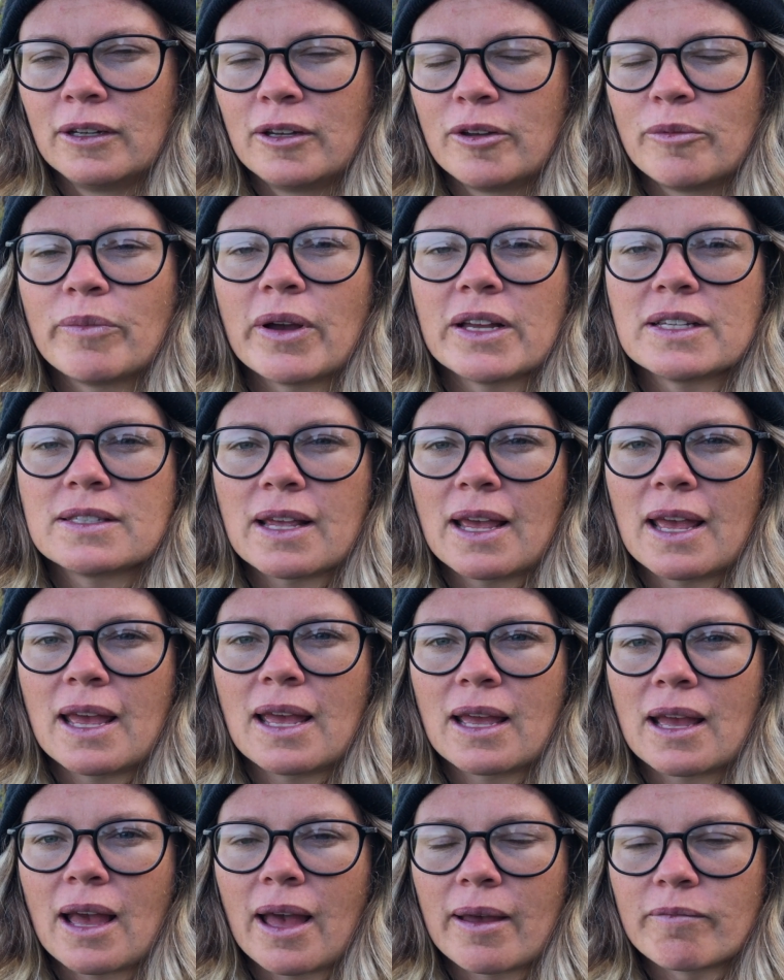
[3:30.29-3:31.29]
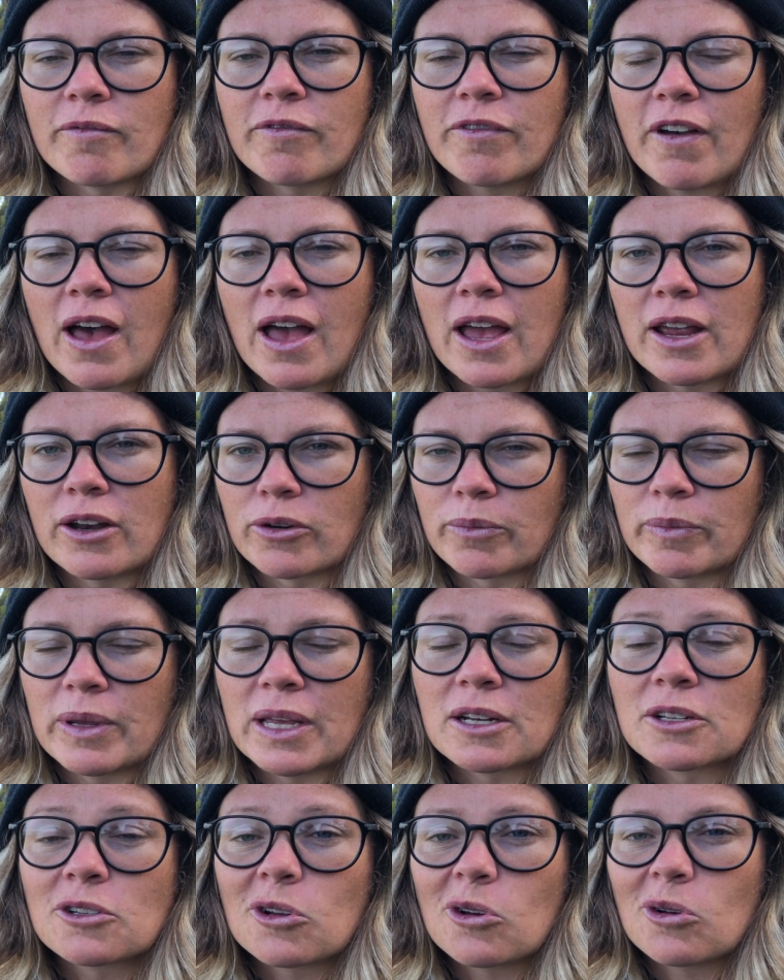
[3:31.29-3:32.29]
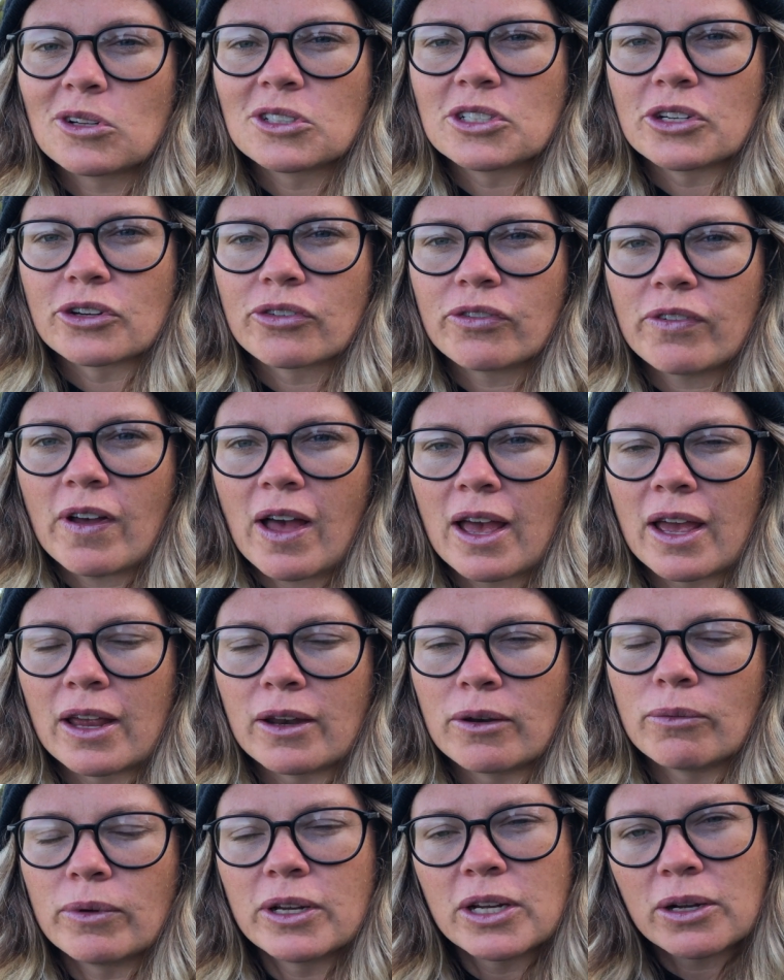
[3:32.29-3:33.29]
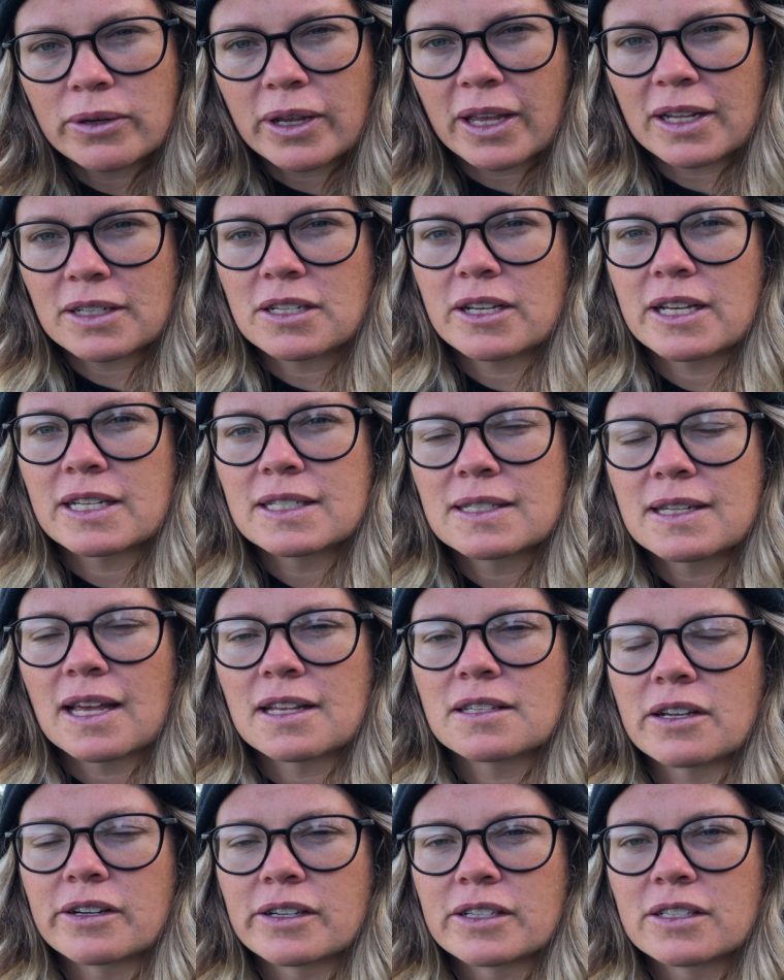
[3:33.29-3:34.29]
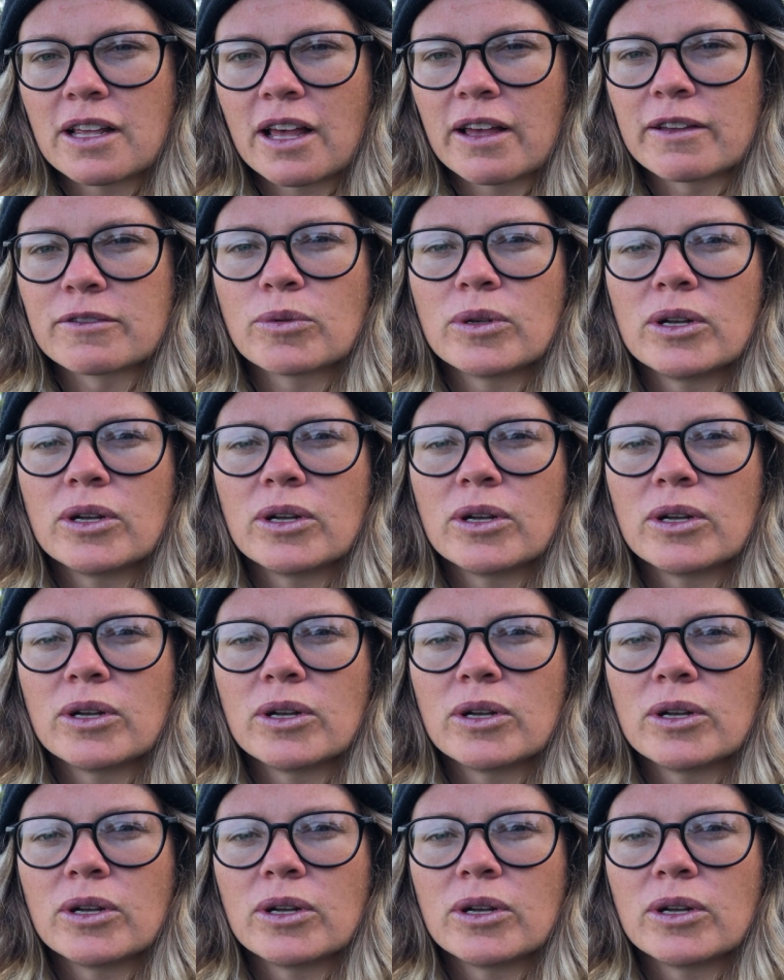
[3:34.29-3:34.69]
By saying I'm fine or being told you're fine, we don't get to assess ourselves.